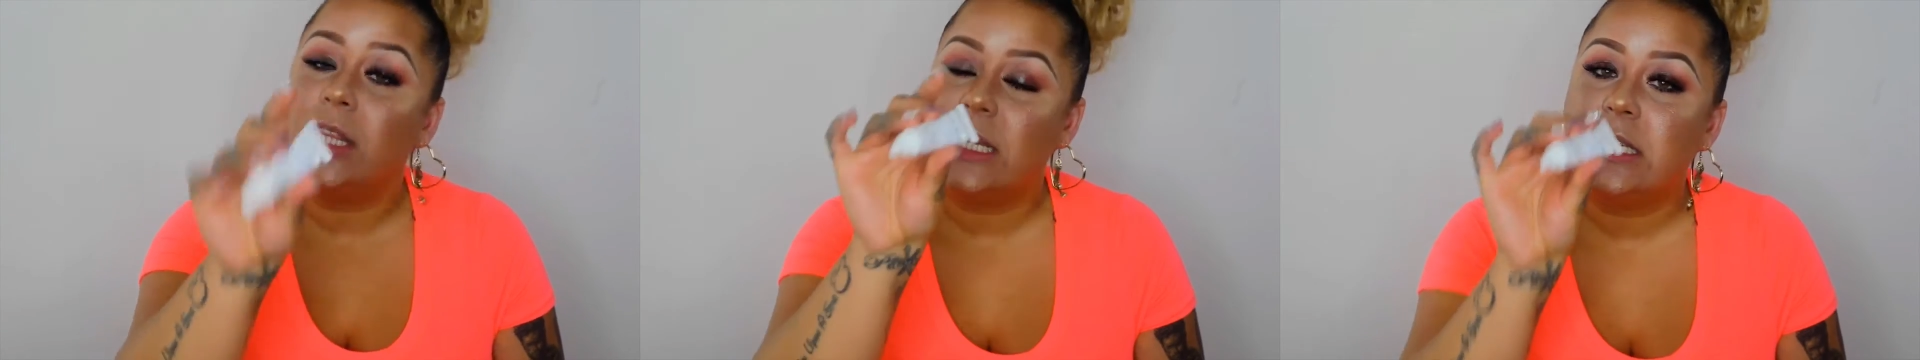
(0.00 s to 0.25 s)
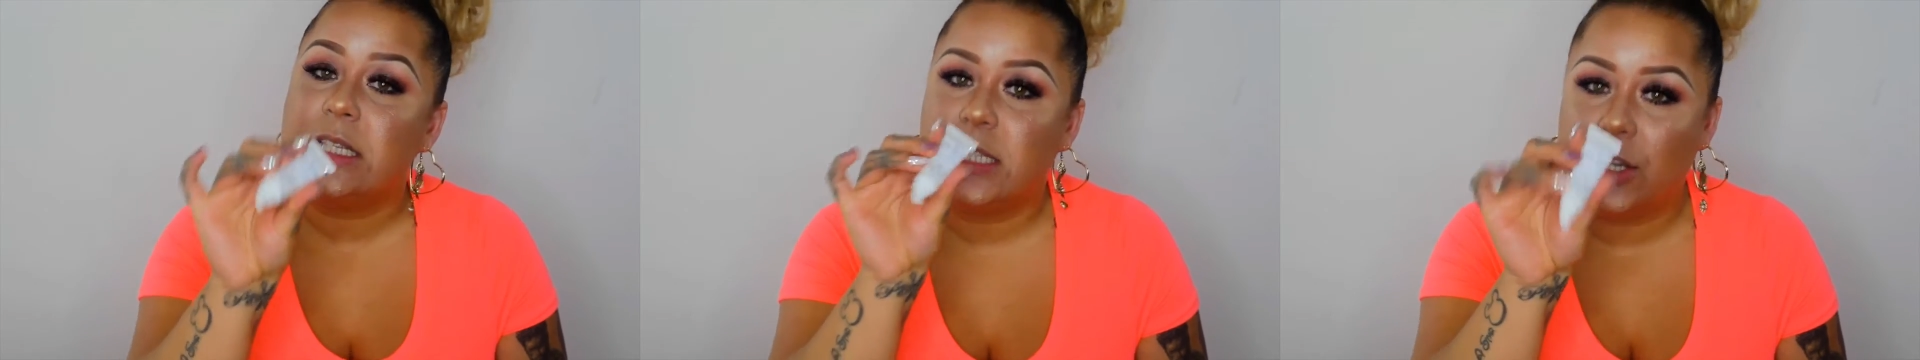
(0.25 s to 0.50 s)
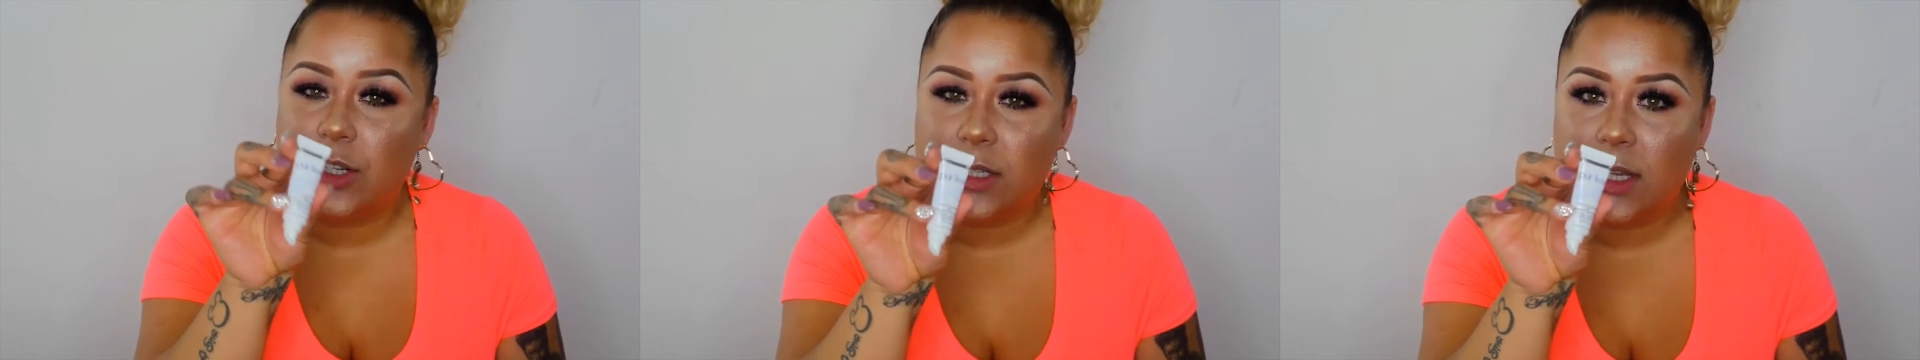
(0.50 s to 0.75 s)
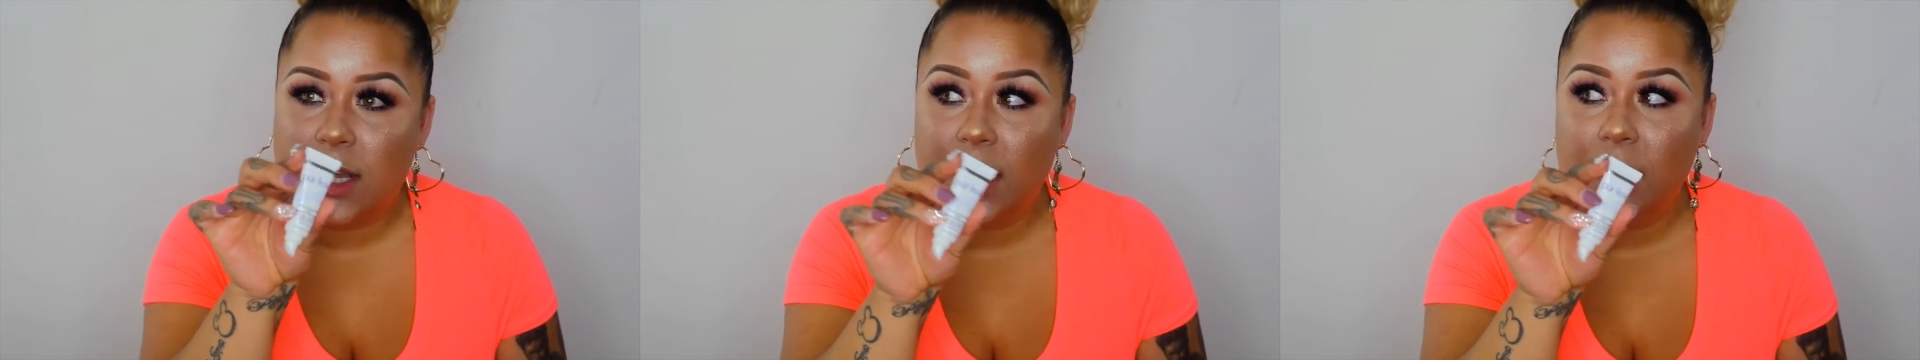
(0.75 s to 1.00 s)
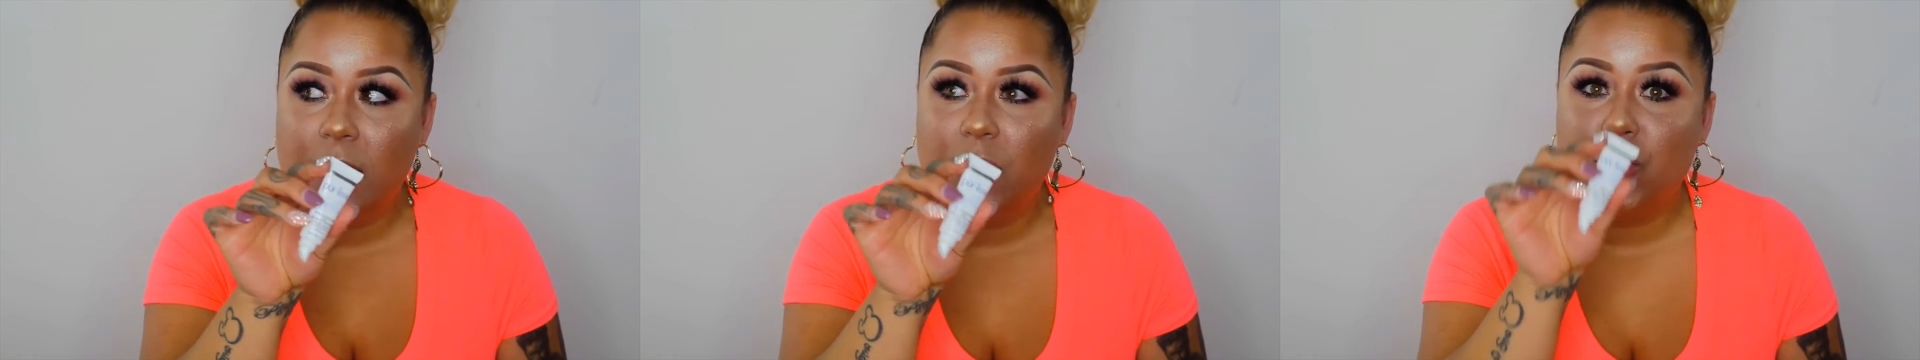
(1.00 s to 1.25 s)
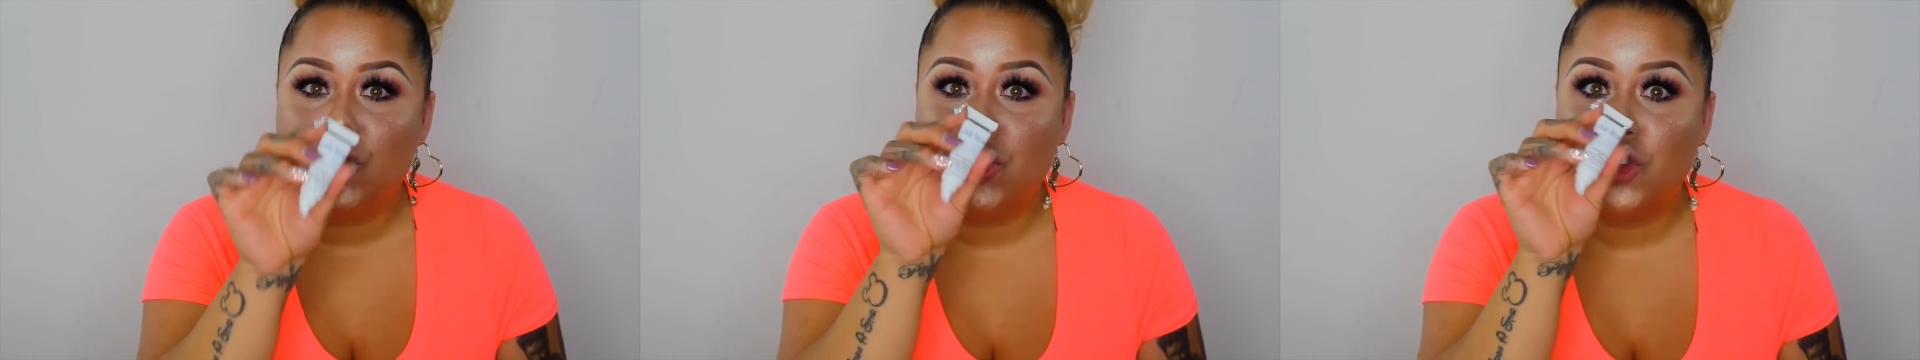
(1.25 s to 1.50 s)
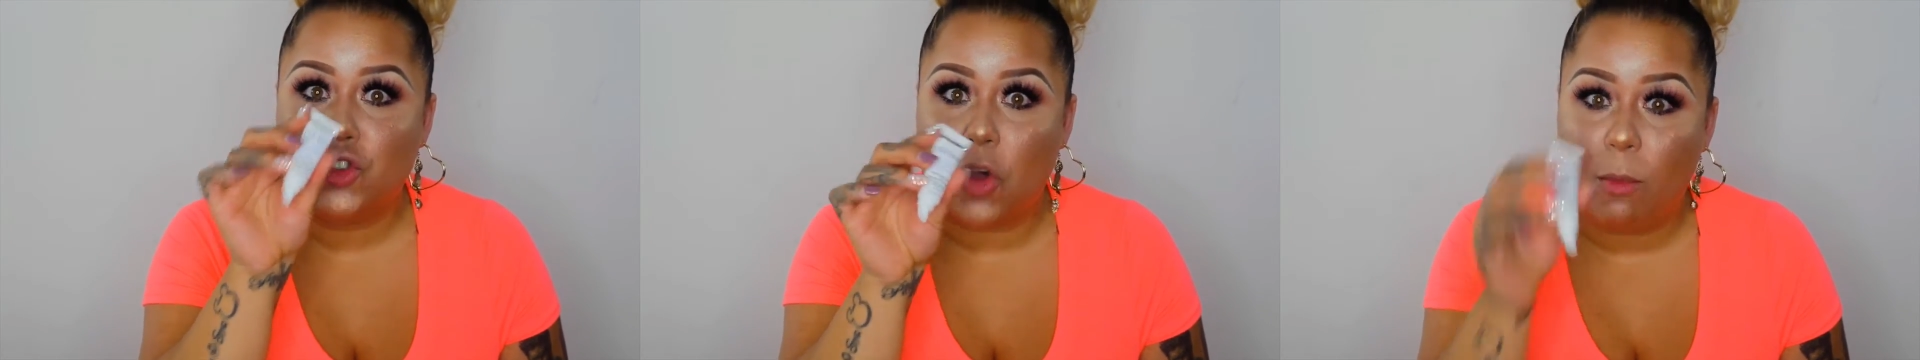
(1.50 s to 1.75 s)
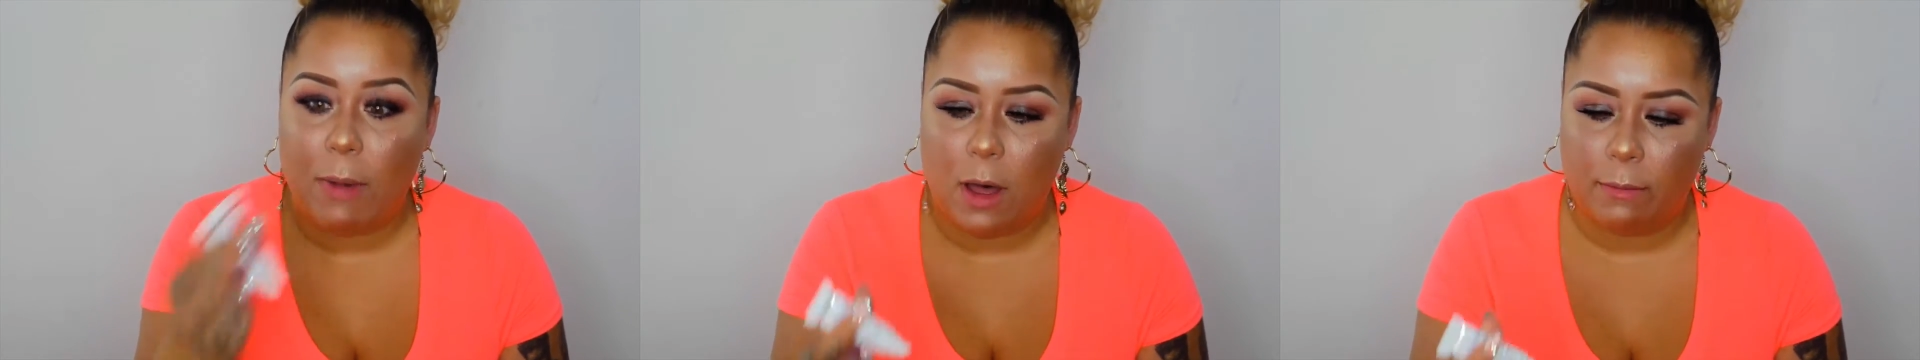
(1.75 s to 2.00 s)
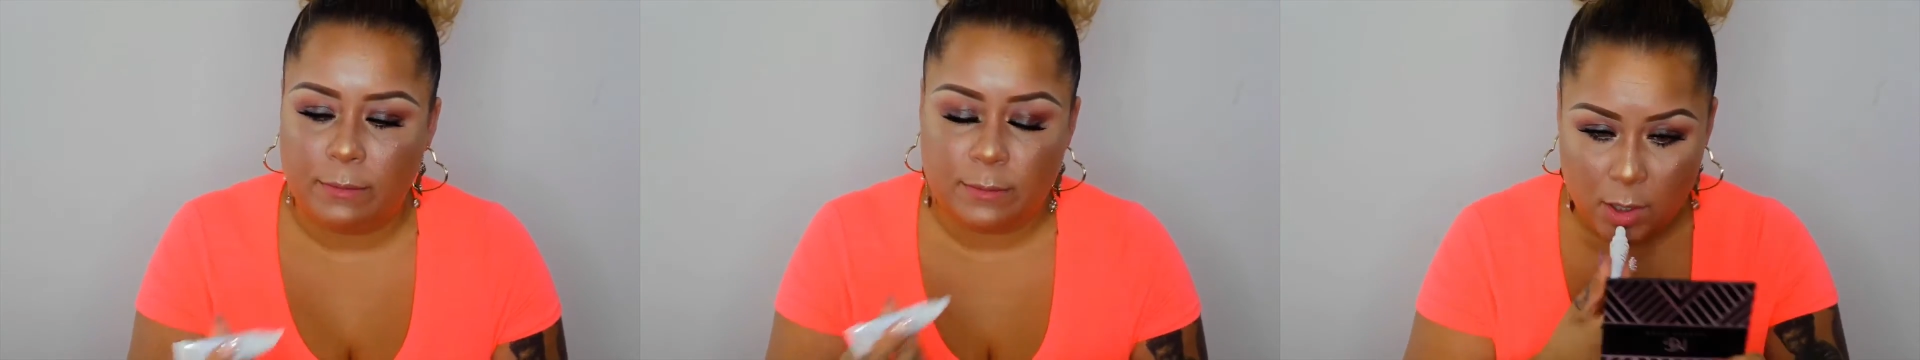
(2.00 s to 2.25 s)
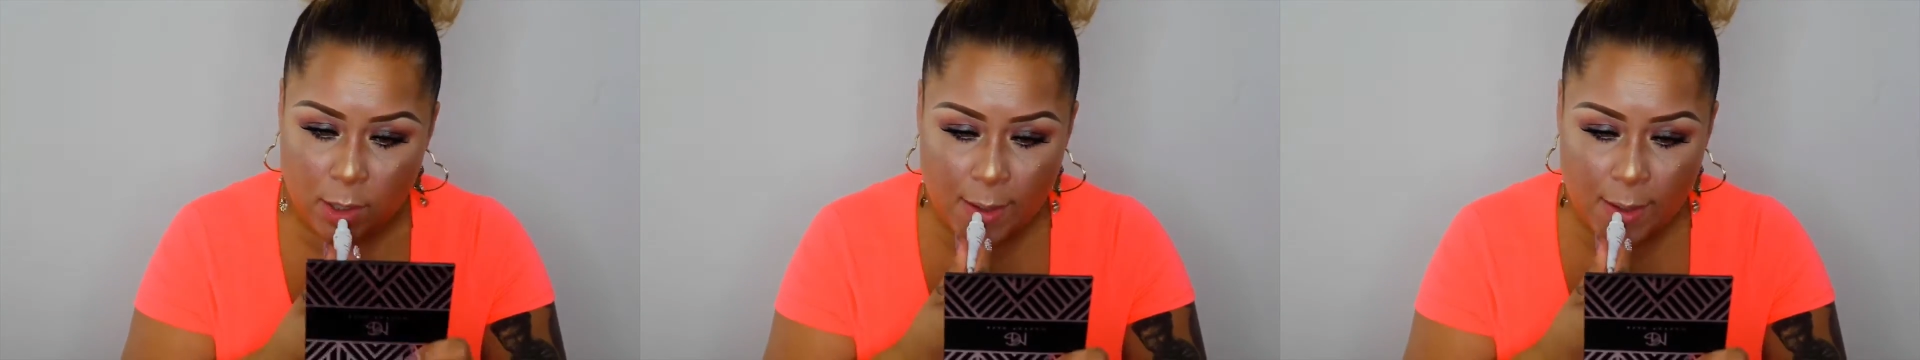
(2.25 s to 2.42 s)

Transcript: This is seriously so bomb.